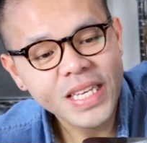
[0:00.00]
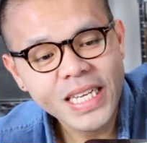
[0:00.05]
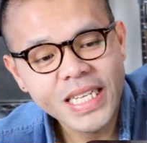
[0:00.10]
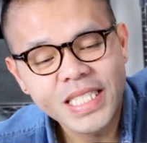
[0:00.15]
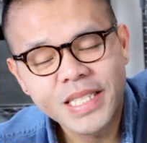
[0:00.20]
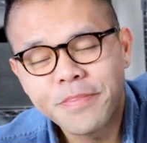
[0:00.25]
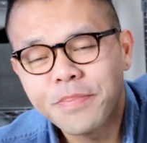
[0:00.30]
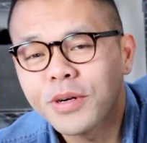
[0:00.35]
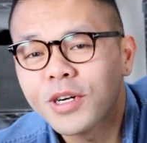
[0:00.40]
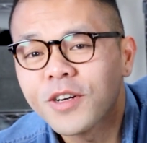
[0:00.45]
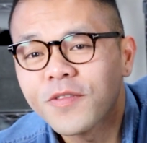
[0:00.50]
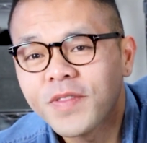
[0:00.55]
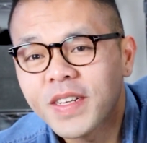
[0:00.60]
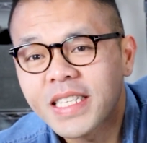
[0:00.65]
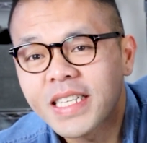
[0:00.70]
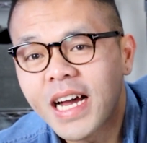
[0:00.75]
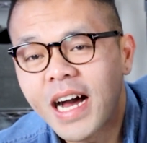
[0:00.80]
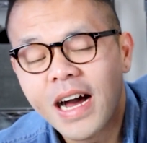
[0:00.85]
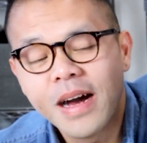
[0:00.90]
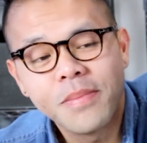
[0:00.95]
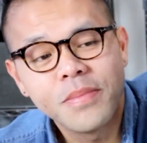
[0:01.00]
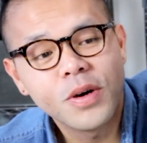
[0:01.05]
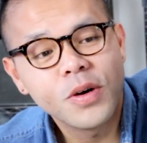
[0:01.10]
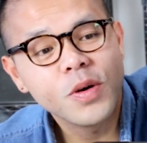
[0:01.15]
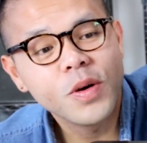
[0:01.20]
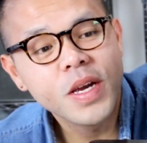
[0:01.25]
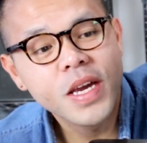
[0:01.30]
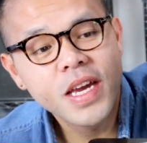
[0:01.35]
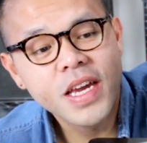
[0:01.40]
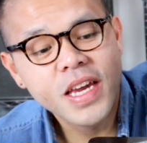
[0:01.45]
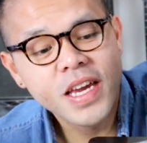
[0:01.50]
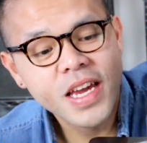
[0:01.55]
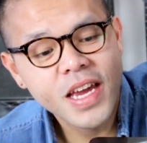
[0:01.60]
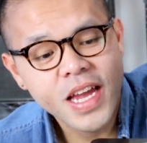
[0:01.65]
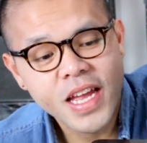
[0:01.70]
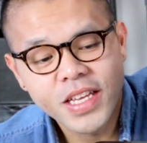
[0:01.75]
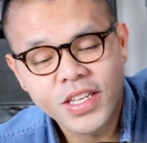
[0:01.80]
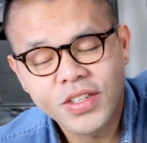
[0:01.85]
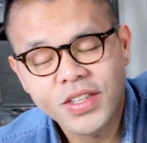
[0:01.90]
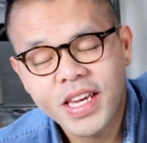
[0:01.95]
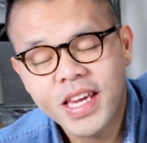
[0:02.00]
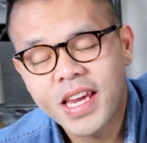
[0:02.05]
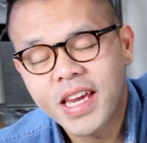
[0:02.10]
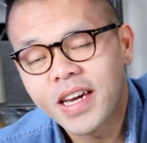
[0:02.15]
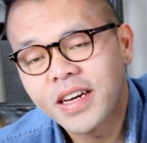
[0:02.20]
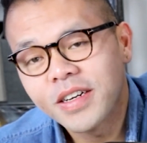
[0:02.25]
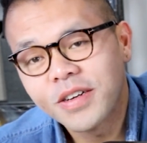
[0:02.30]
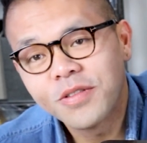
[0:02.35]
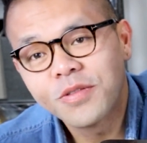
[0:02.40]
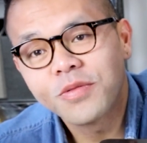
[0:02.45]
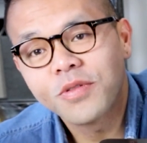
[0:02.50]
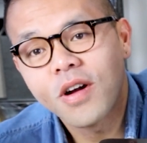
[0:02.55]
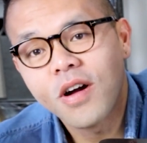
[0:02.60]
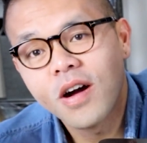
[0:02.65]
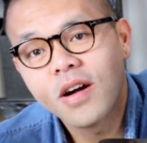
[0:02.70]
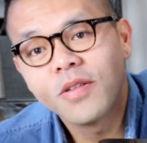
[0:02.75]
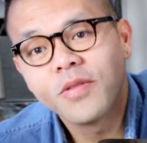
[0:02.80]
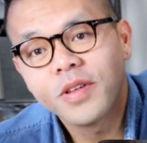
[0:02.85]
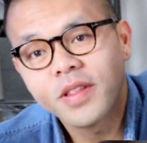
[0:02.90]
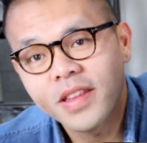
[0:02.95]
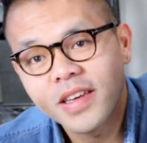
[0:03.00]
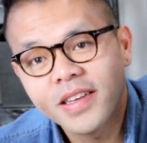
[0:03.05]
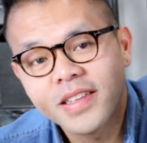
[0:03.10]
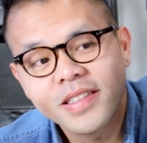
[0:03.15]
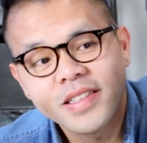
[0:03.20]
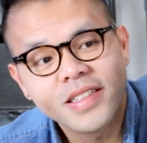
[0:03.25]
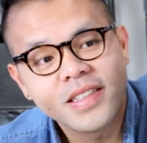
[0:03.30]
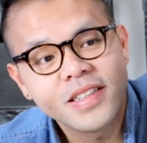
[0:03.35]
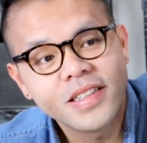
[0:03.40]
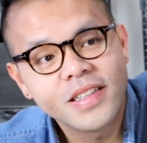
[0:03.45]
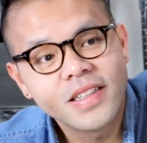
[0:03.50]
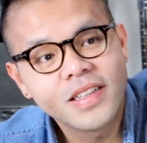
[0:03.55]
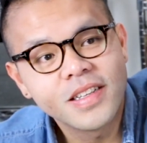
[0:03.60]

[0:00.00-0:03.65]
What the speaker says: is a perfect combo, and you can't go wrong with this.